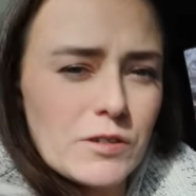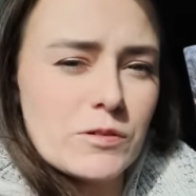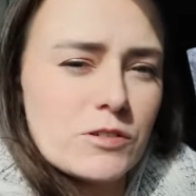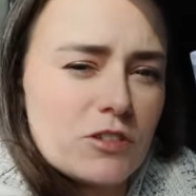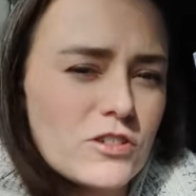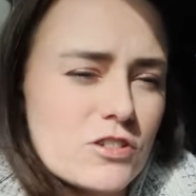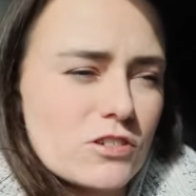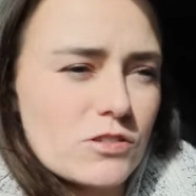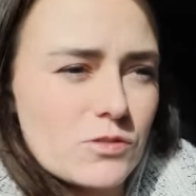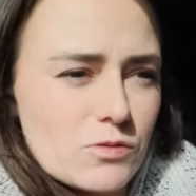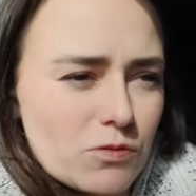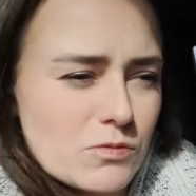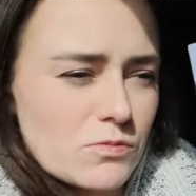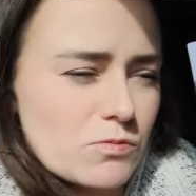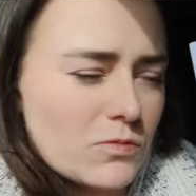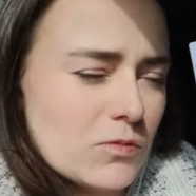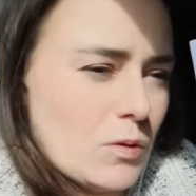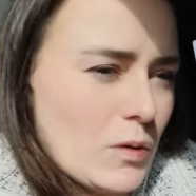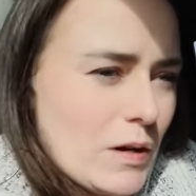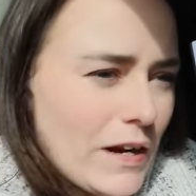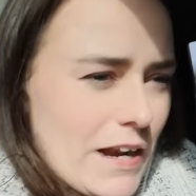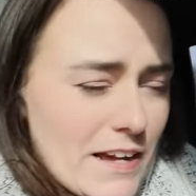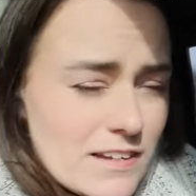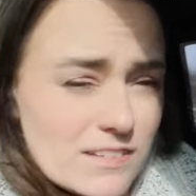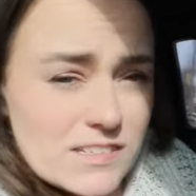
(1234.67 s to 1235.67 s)
which is
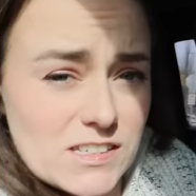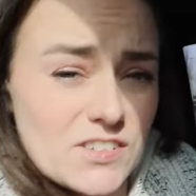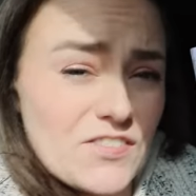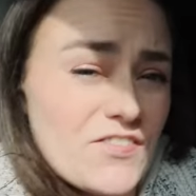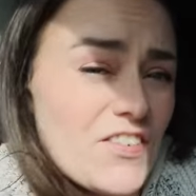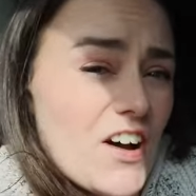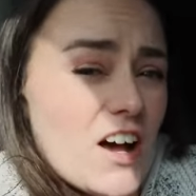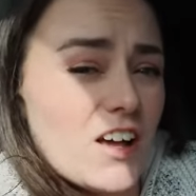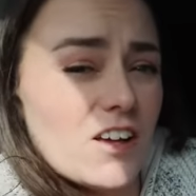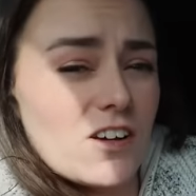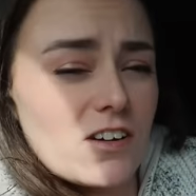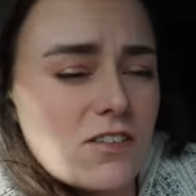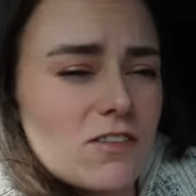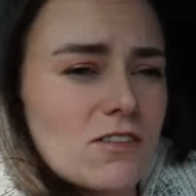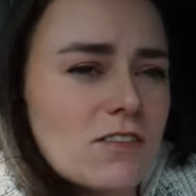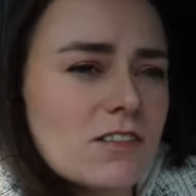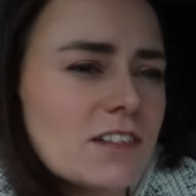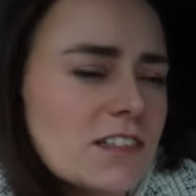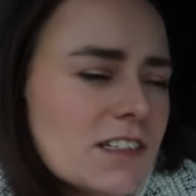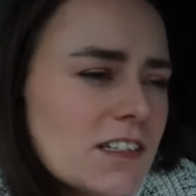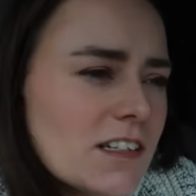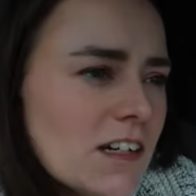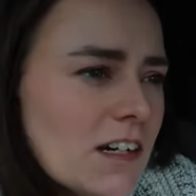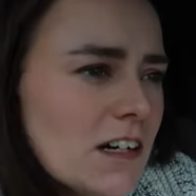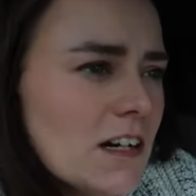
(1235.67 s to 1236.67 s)
what has the
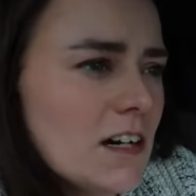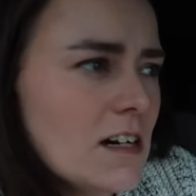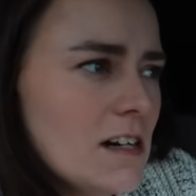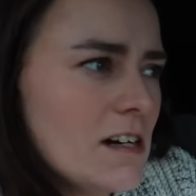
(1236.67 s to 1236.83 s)
follicles.